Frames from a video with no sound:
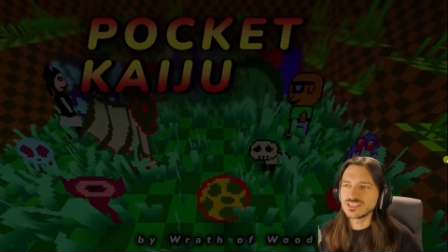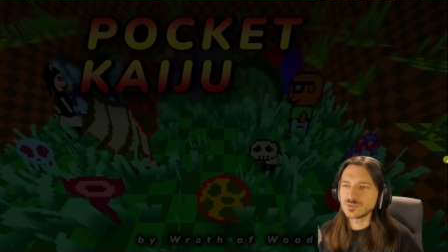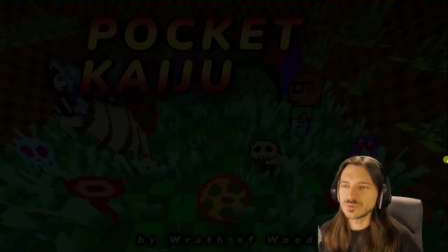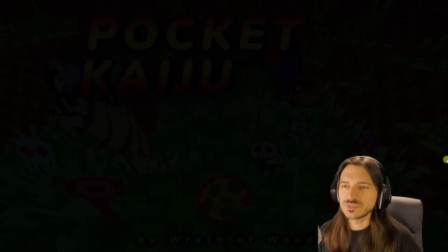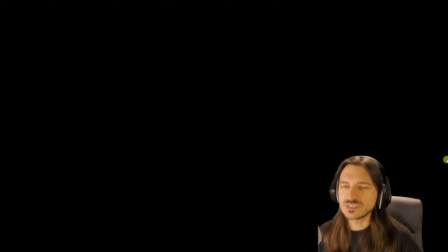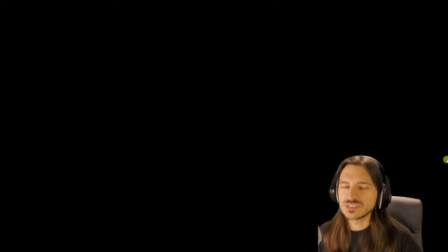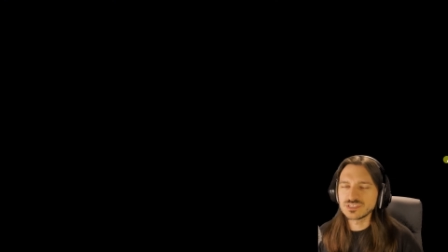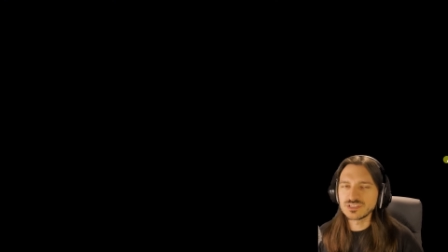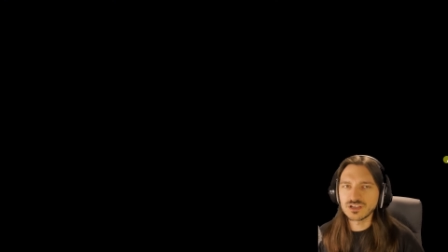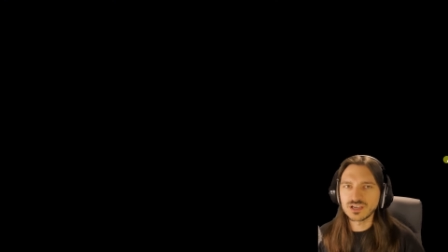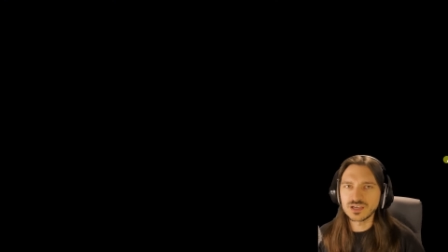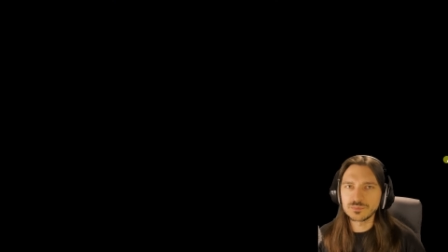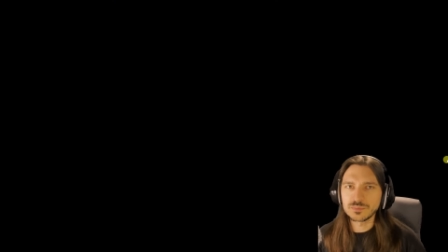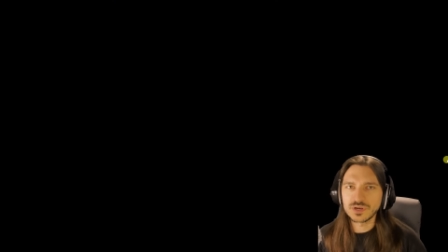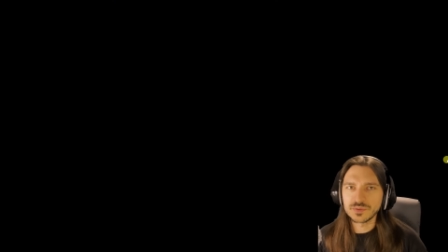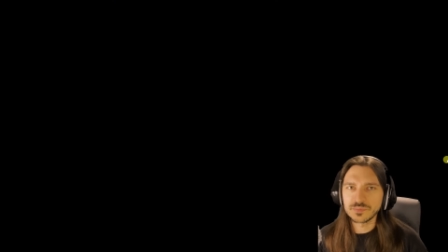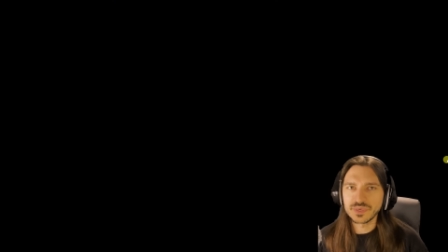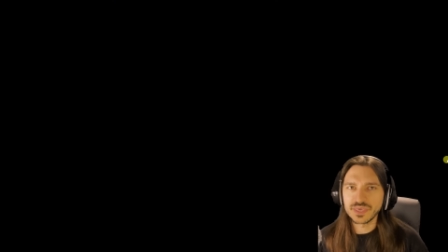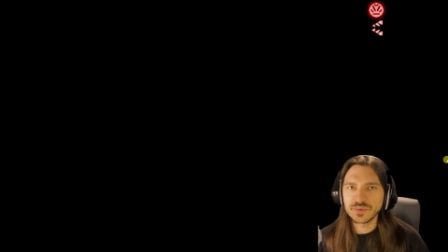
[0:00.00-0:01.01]
This one snuck up
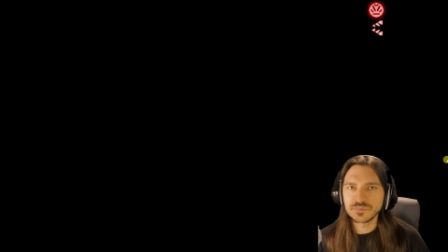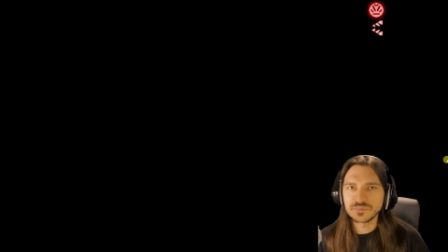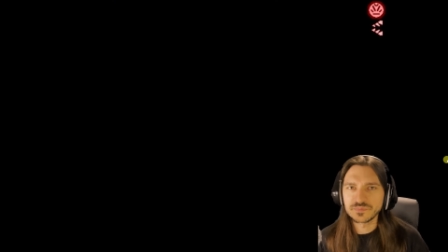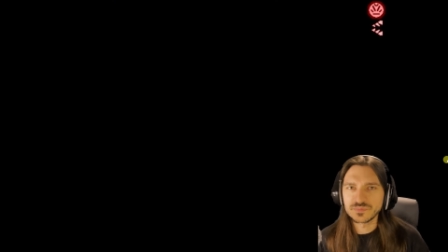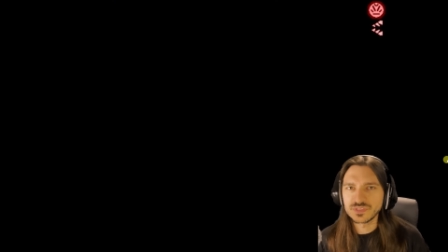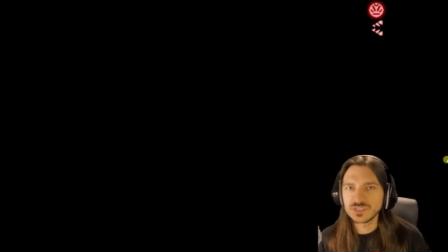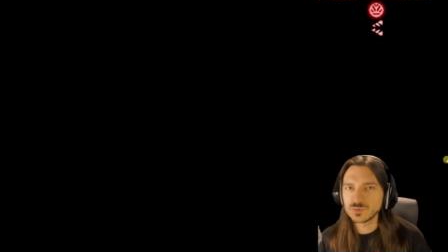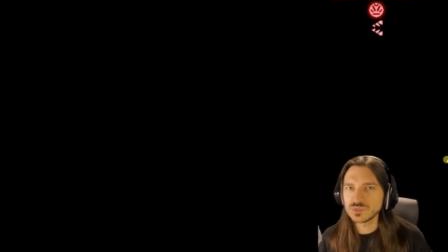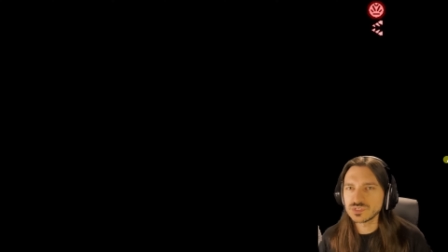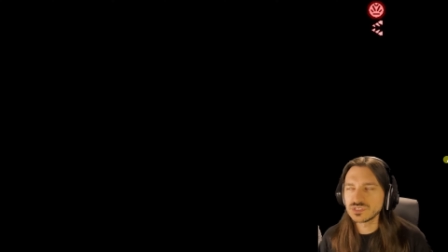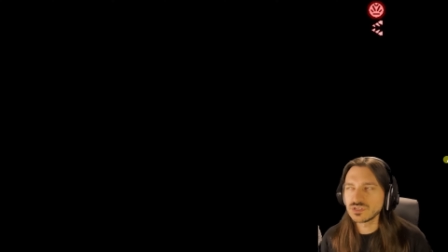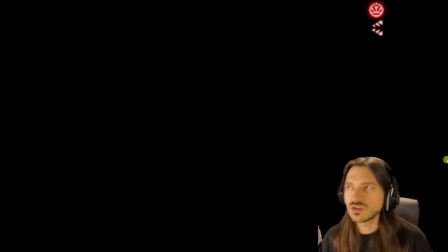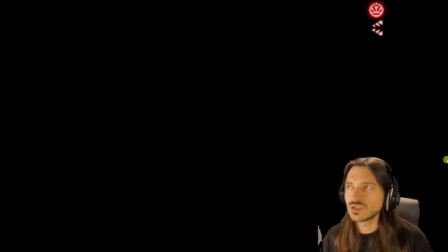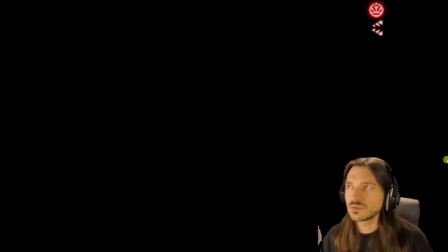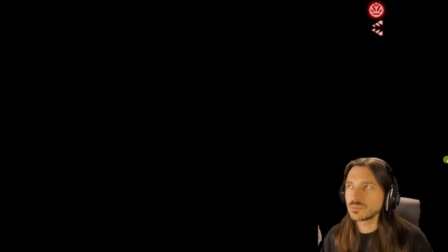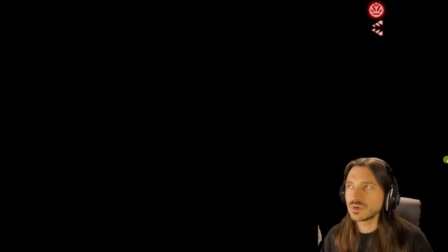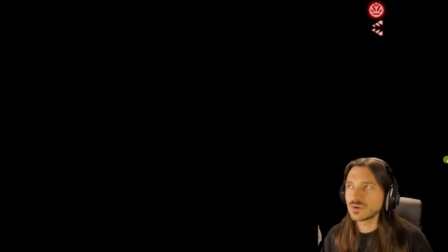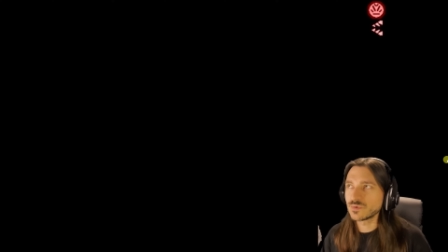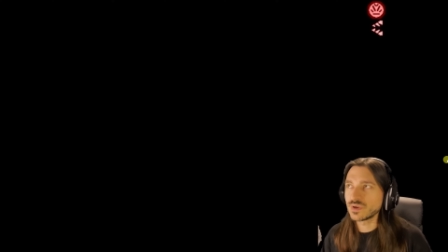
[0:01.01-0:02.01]
on me. This was not
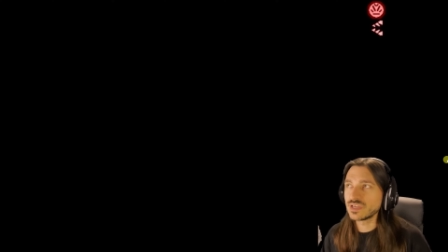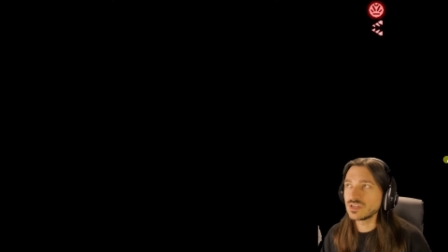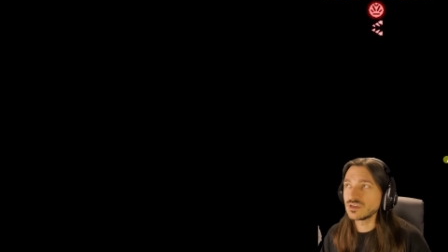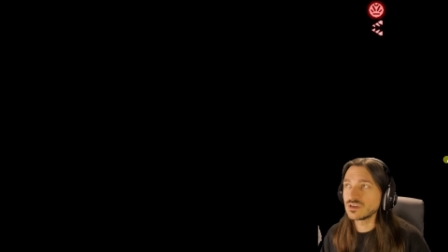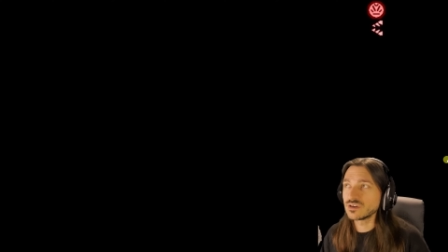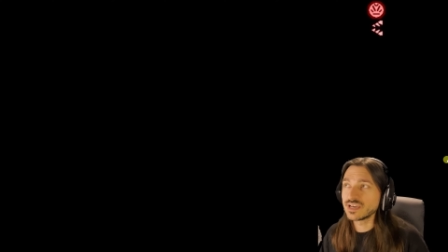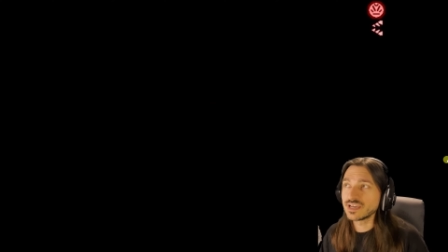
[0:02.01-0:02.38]
on my radar.